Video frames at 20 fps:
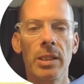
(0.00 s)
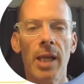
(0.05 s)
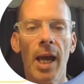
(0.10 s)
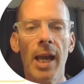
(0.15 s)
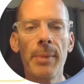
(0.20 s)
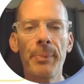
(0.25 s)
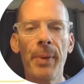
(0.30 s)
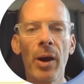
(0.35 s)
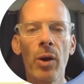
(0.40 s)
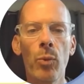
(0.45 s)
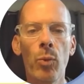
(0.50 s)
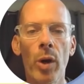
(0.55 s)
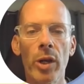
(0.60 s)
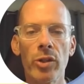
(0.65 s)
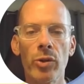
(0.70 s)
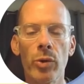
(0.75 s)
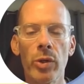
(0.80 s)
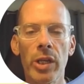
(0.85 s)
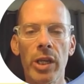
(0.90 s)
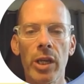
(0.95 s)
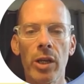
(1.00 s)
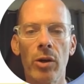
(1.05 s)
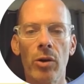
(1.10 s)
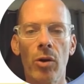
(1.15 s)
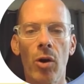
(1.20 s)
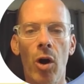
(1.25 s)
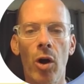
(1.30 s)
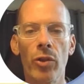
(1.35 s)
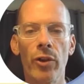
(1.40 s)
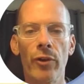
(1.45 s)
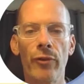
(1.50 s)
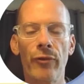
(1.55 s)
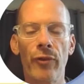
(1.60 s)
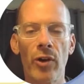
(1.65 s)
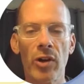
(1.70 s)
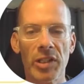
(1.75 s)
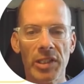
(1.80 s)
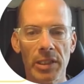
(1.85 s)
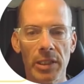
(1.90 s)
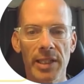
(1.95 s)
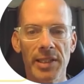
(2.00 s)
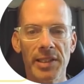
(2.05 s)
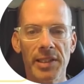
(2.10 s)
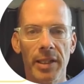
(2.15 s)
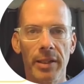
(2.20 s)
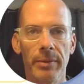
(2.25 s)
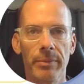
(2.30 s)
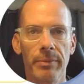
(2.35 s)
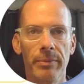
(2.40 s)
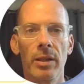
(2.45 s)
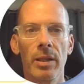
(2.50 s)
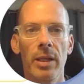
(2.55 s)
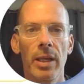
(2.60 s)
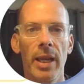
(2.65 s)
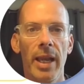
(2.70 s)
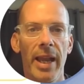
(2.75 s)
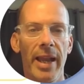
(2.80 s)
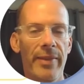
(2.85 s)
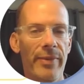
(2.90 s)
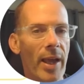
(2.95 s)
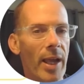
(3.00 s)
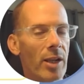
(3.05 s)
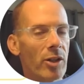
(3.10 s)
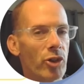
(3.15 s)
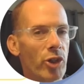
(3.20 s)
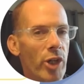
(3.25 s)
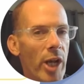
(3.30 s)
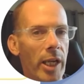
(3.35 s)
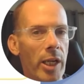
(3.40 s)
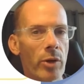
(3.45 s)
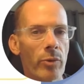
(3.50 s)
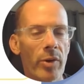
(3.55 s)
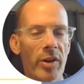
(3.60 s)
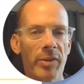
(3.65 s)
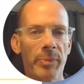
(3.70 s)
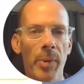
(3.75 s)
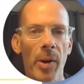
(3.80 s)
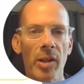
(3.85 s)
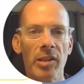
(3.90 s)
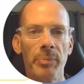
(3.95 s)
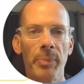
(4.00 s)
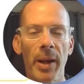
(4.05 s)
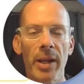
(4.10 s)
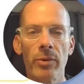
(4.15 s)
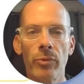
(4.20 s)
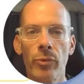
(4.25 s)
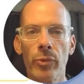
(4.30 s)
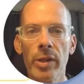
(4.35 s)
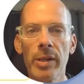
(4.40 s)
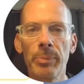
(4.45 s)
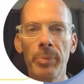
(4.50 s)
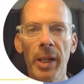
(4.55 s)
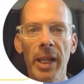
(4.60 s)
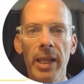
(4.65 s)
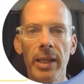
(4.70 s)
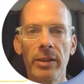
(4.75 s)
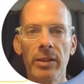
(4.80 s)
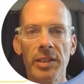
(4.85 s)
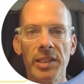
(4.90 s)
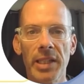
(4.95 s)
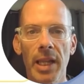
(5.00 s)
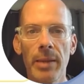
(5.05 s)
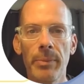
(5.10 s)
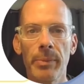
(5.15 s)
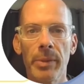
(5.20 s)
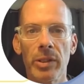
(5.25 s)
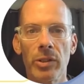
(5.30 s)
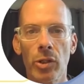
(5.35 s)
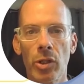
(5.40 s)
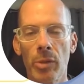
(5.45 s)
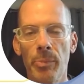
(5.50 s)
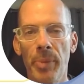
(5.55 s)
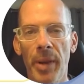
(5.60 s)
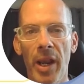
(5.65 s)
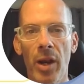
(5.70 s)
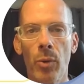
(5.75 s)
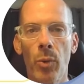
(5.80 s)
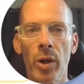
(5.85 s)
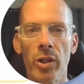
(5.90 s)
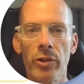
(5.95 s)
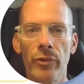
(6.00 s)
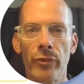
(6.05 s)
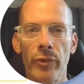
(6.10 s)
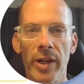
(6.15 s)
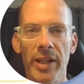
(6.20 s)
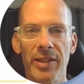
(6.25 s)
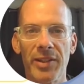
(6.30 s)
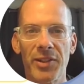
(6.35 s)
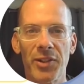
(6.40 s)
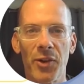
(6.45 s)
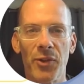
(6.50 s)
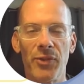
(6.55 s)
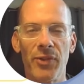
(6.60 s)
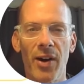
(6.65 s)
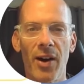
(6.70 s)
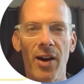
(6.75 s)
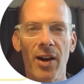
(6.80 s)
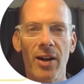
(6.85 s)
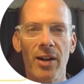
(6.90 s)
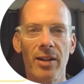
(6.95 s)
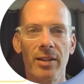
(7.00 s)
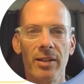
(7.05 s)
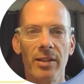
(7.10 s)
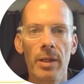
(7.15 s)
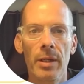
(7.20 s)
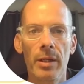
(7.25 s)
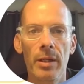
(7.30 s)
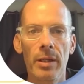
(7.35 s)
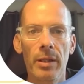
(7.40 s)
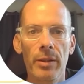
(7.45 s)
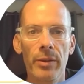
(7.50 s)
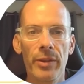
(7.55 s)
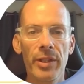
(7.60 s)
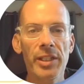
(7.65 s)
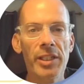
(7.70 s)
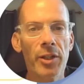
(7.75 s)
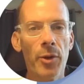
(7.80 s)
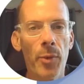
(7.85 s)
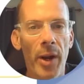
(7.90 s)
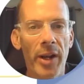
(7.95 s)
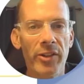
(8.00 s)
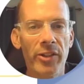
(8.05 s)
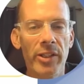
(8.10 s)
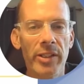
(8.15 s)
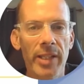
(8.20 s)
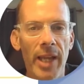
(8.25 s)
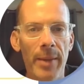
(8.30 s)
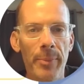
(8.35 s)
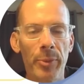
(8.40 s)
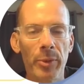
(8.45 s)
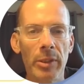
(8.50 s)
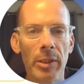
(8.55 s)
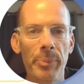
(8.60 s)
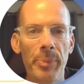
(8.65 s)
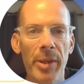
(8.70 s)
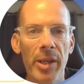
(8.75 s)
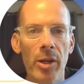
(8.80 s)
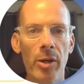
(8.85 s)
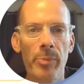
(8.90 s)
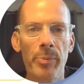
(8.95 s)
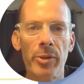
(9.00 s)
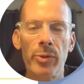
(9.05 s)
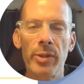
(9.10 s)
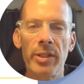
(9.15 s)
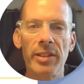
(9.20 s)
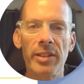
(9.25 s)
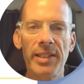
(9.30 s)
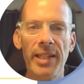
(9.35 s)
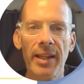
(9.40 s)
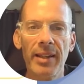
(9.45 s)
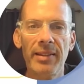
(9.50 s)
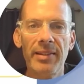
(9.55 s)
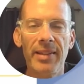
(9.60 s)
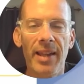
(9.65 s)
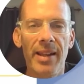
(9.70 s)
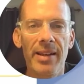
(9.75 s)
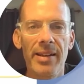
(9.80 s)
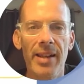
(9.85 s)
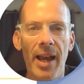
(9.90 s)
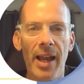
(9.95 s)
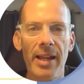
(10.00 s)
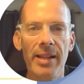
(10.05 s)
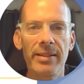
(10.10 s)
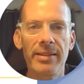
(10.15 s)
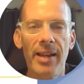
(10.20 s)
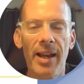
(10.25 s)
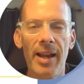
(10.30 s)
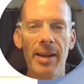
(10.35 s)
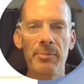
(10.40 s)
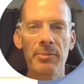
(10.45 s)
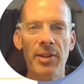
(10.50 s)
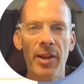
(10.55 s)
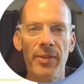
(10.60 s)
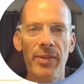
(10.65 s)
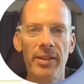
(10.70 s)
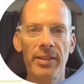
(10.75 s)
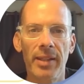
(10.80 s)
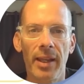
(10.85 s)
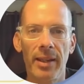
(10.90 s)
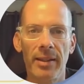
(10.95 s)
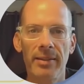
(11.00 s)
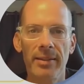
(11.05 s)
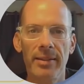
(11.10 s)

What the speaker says: out what you hear on the first listen, and then check your response by replaying the statement to compare what you've written so far. This question type will appear between 6 and 9 times on the test.